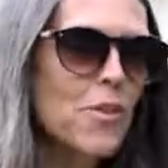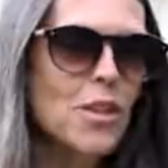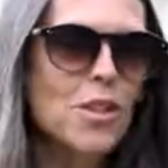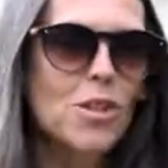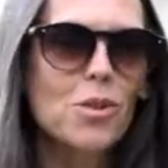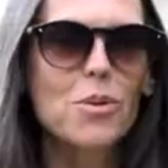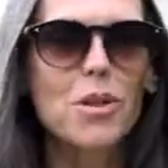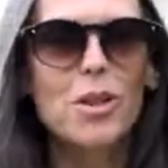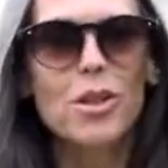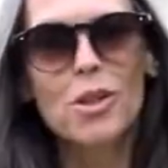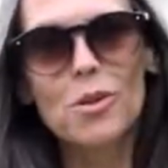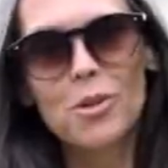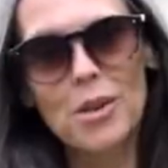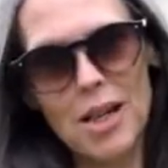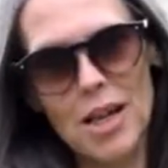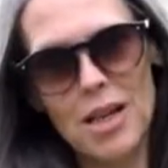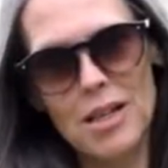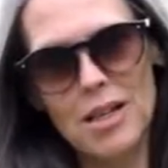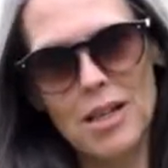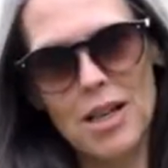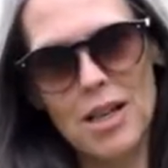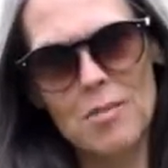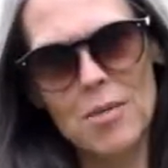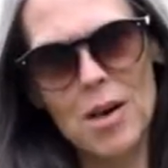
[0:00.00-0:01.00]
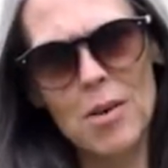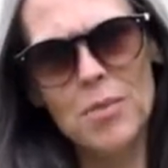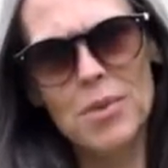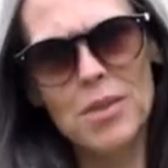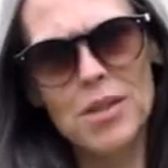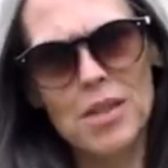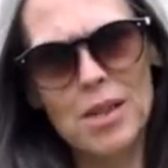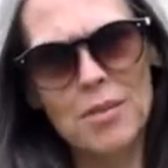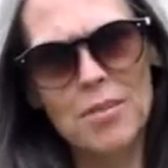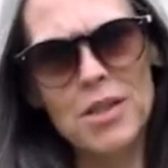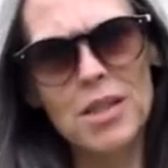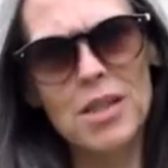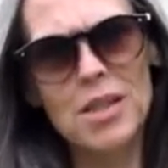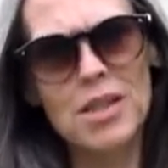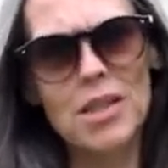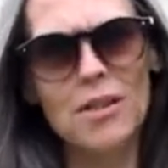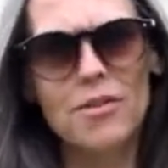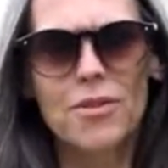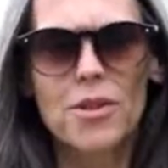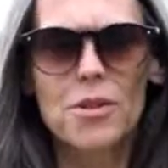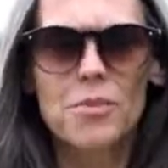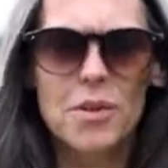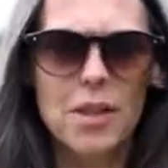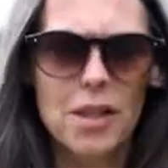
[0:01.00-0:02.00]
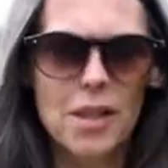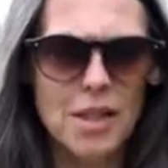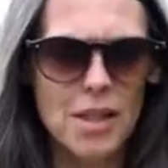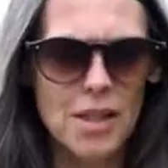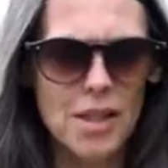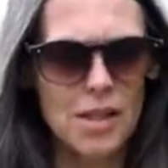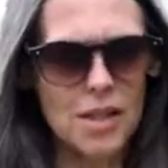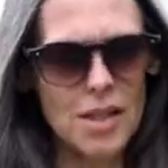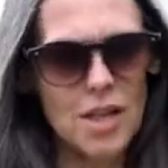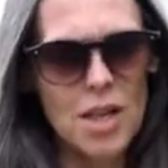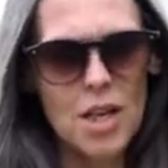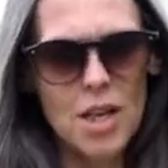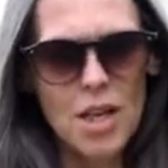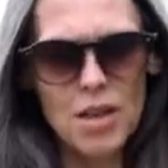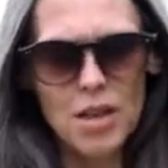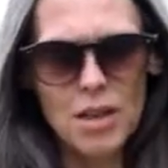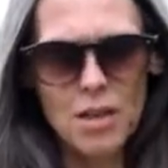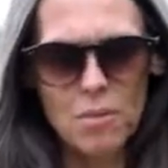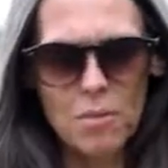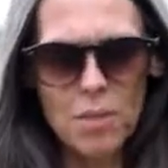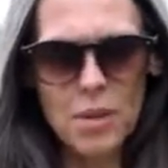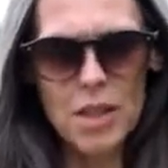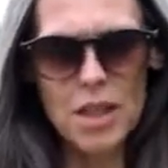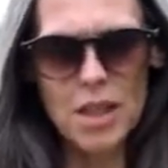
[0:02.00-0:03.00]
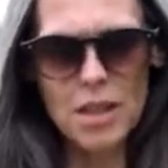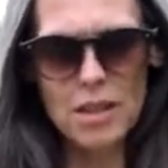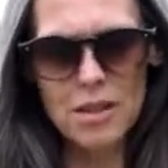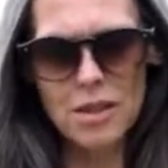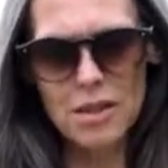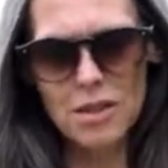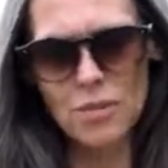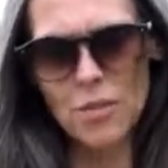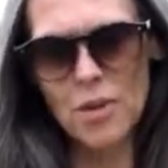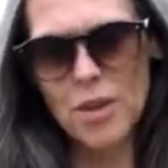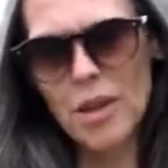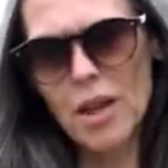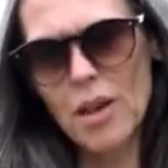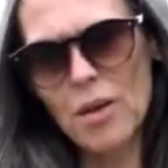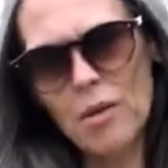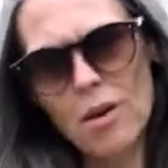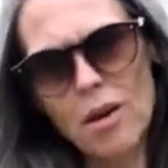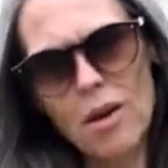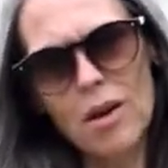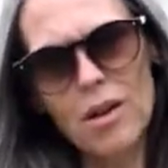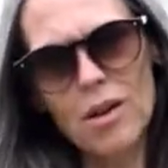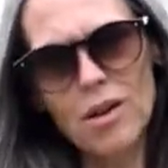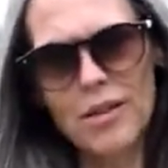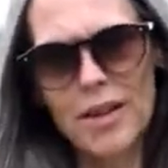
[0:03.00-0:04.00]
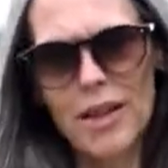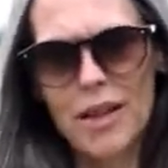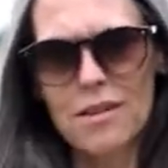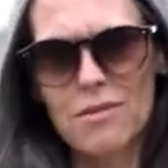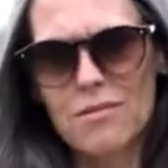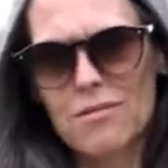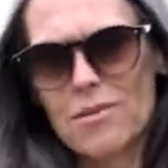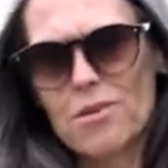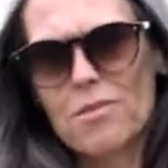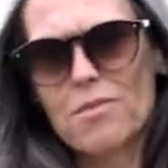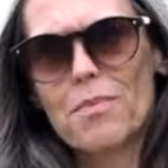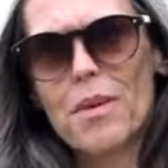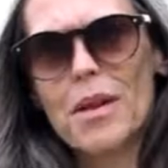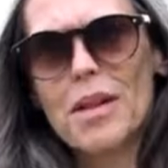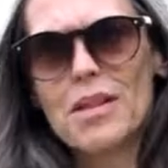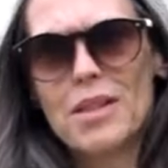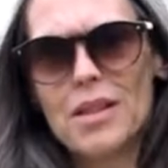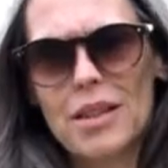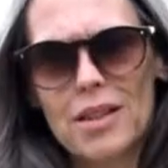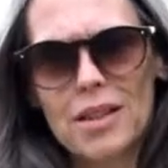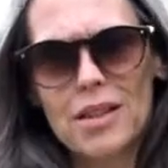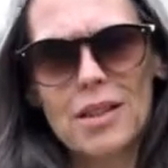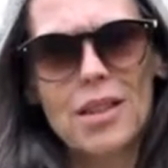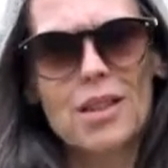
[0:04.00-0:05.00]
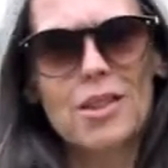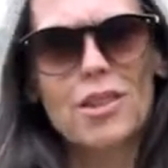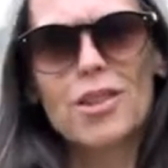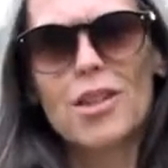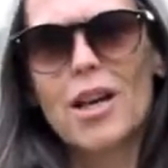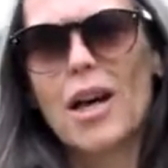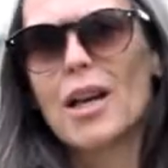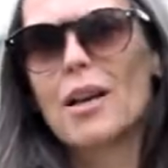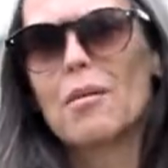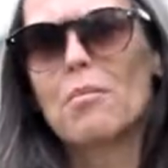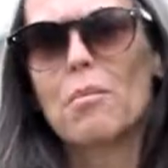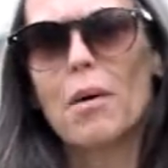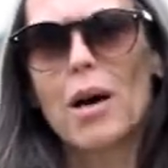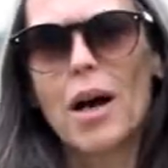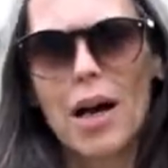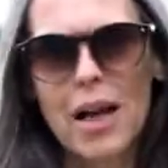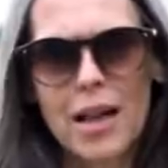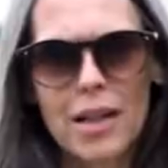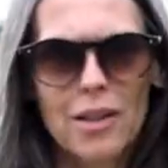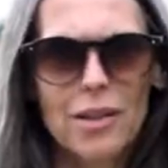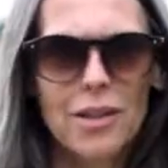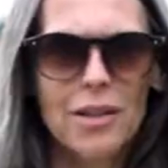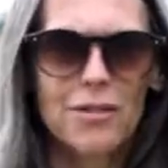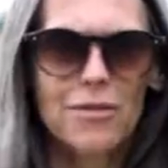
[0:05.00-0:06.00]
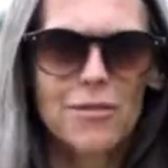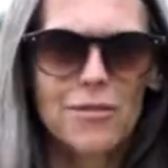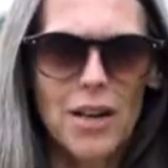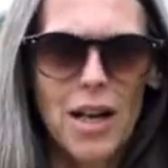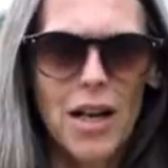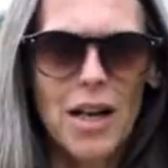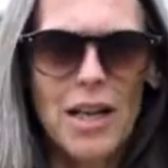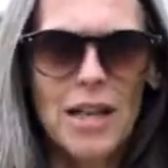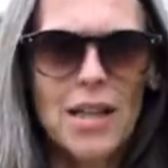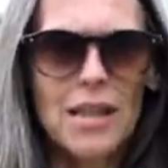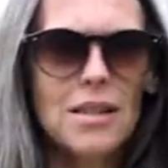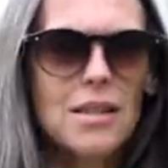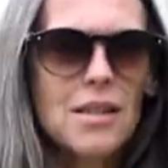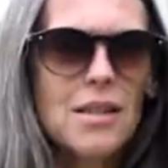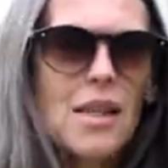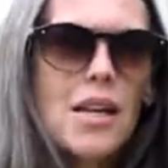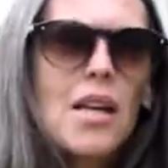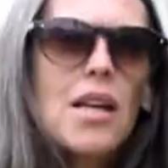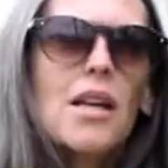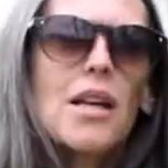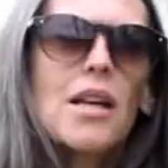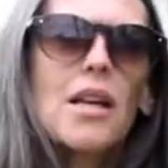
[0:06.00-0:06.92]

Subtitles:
So we knew we had to come up with something different, because the beans, when they were all in that basically a giant pile of vines,